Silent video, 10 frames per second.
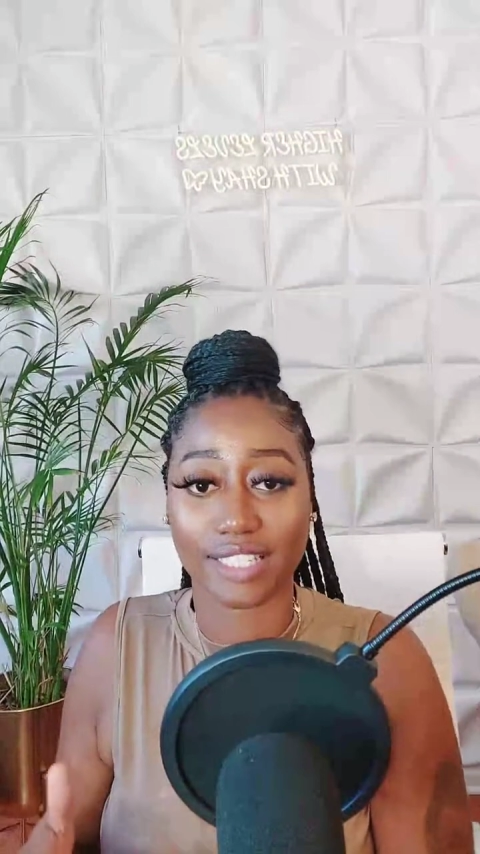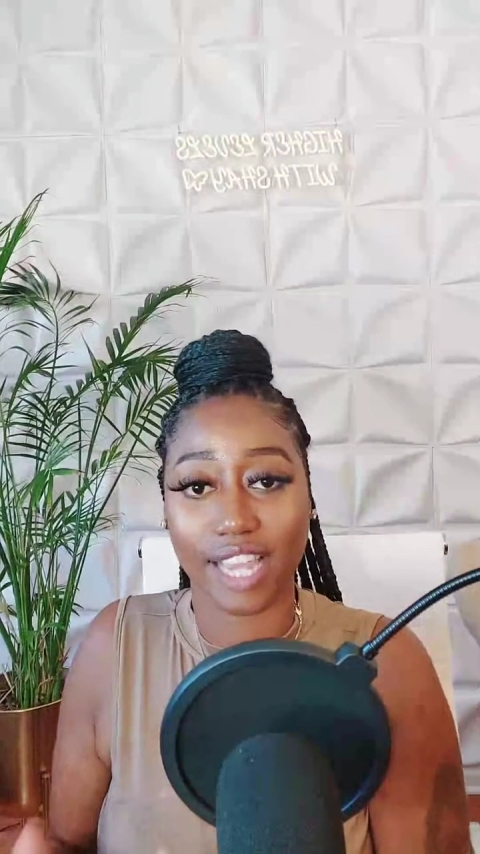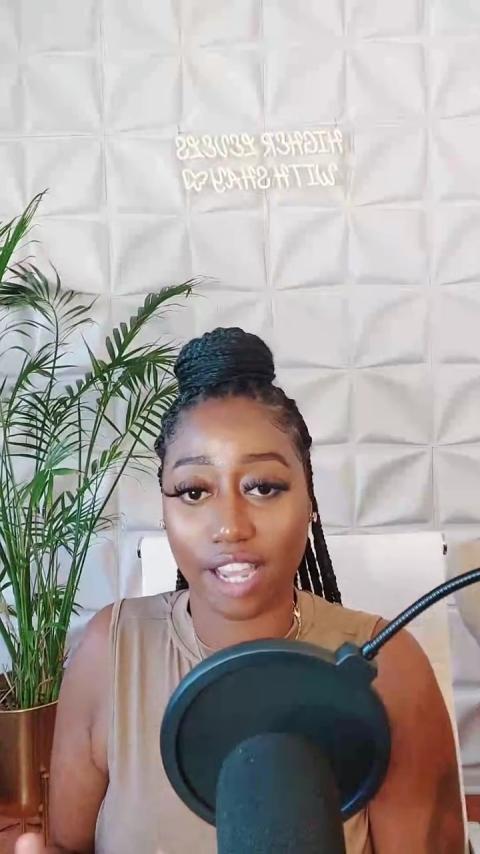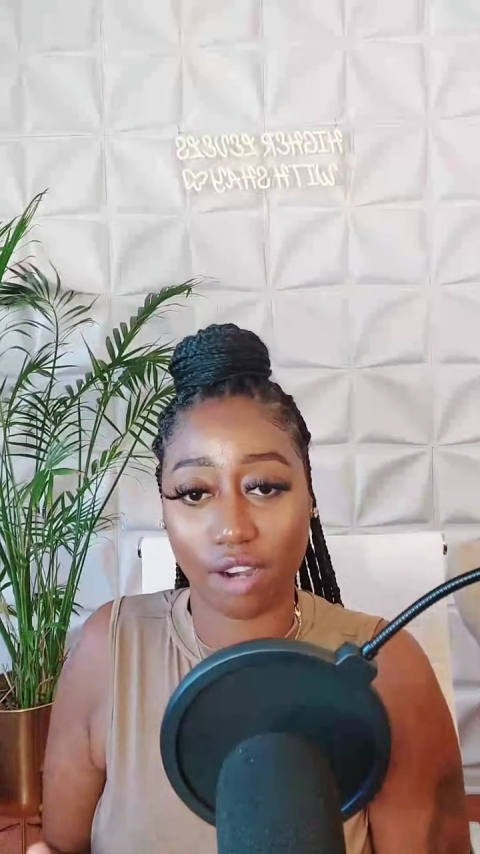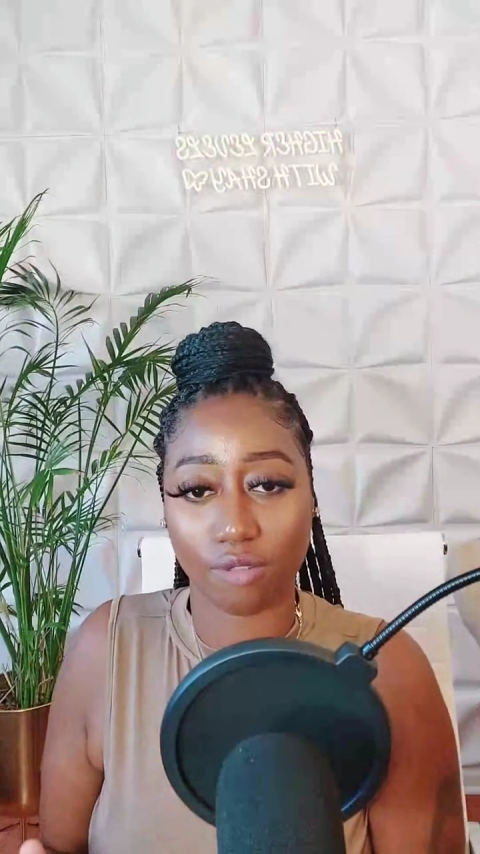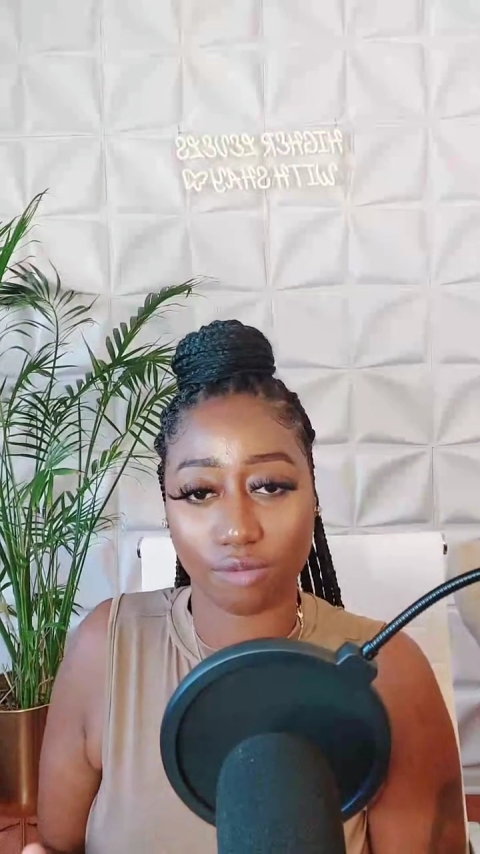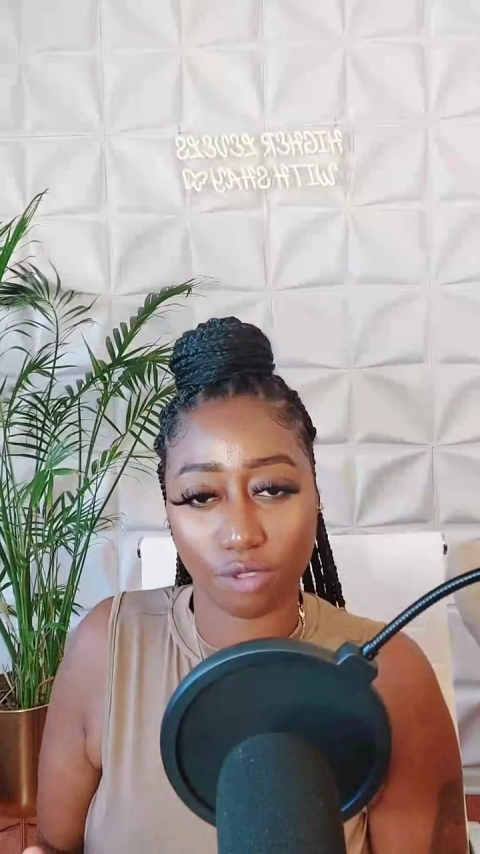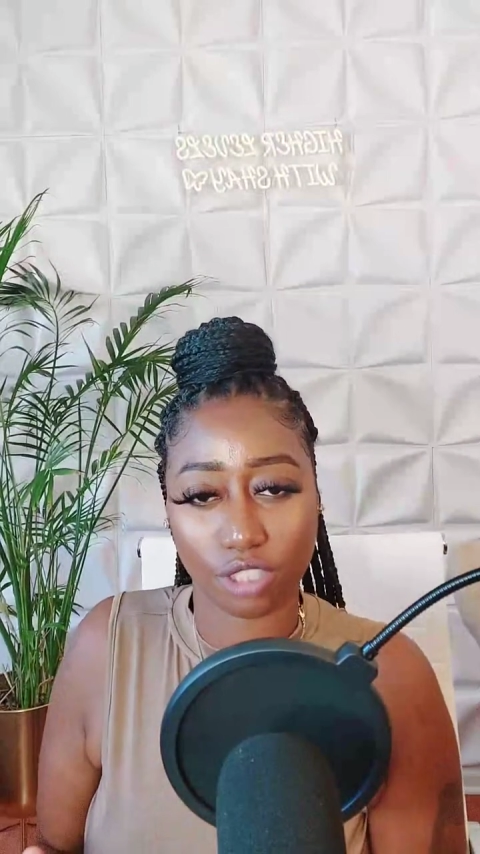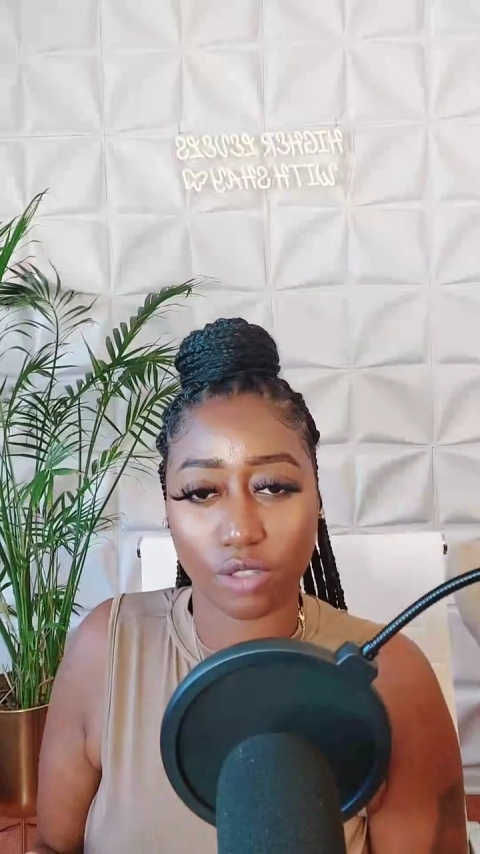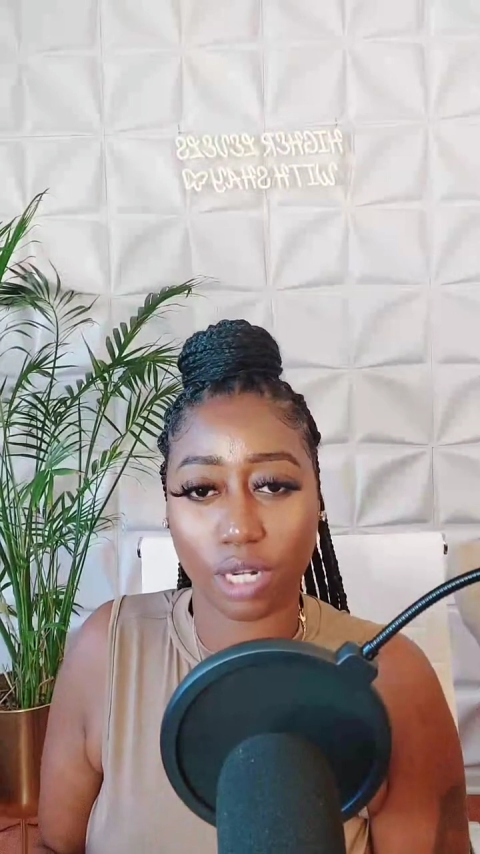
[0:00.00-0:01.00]
down?
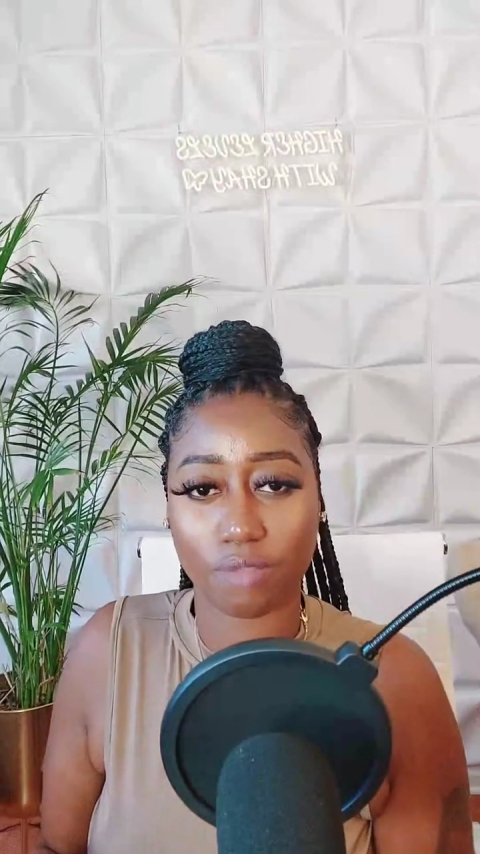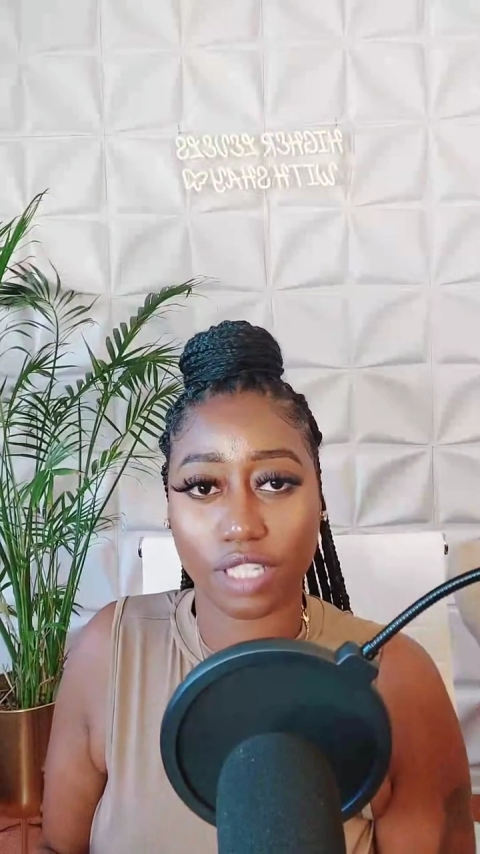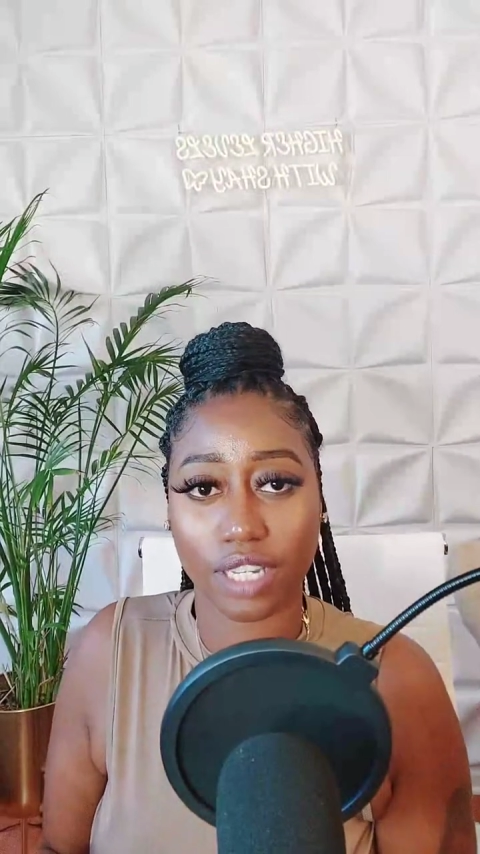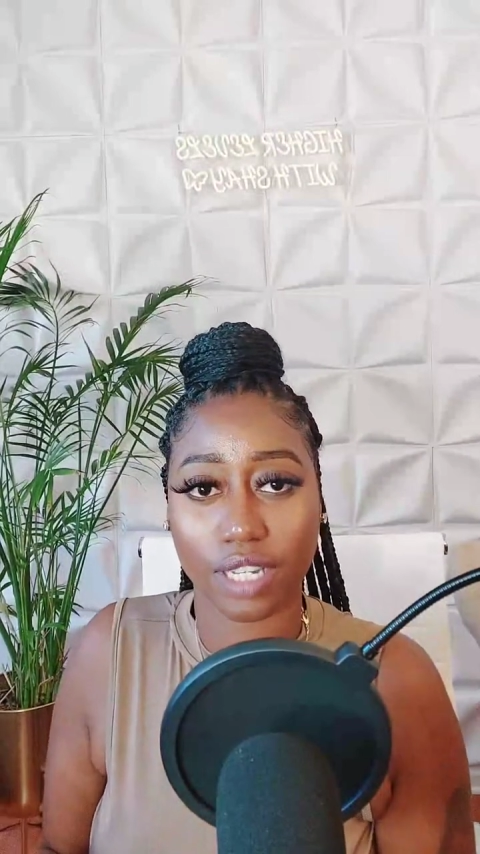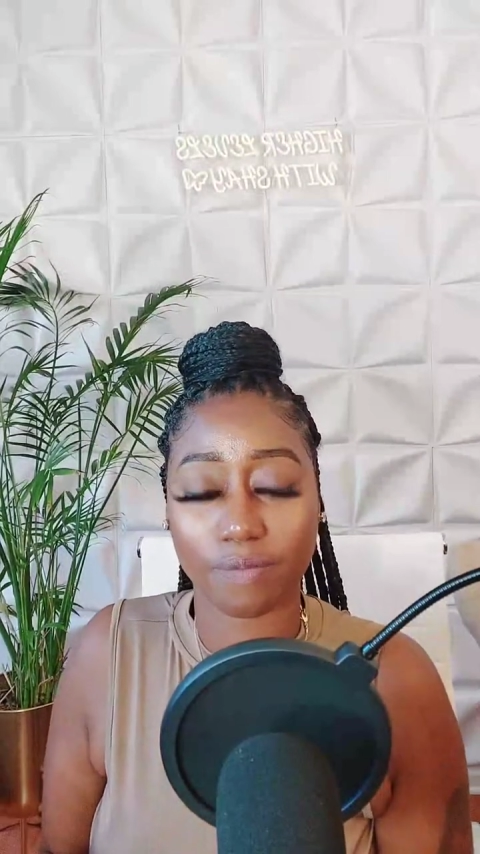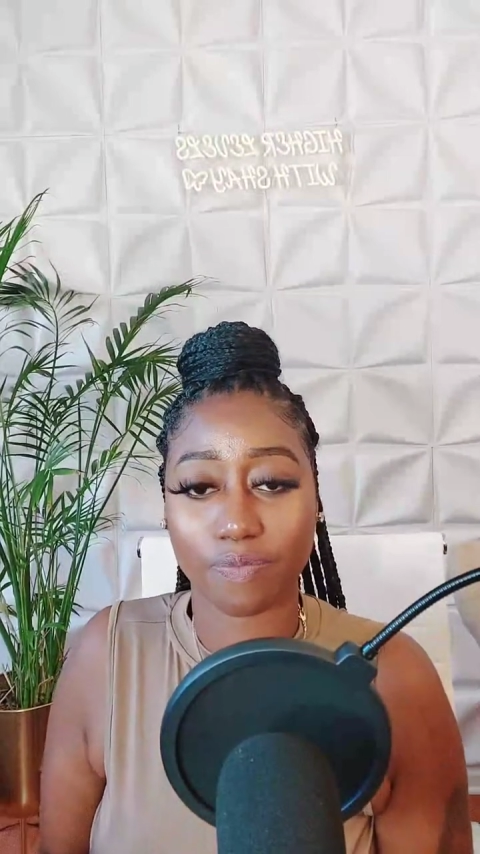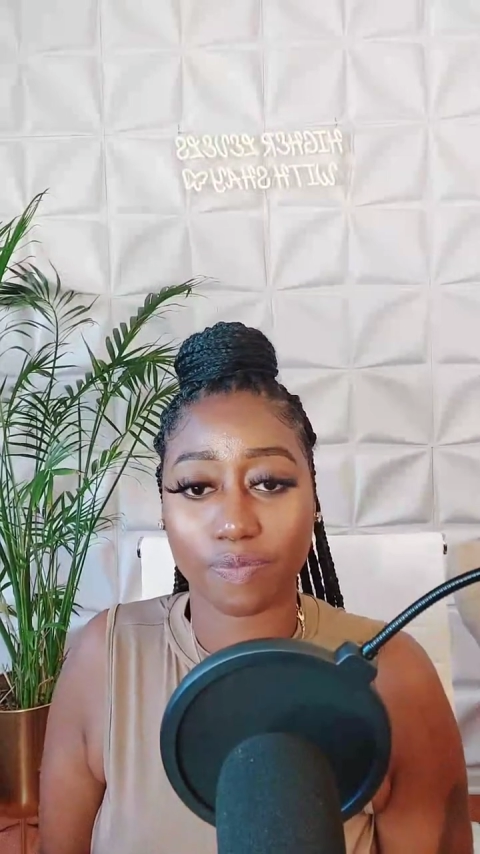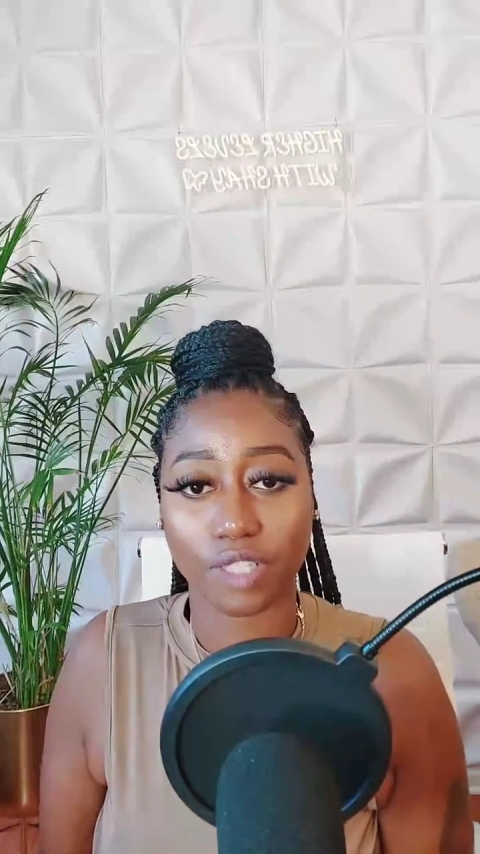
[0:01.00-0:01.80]
You see what I'm saying?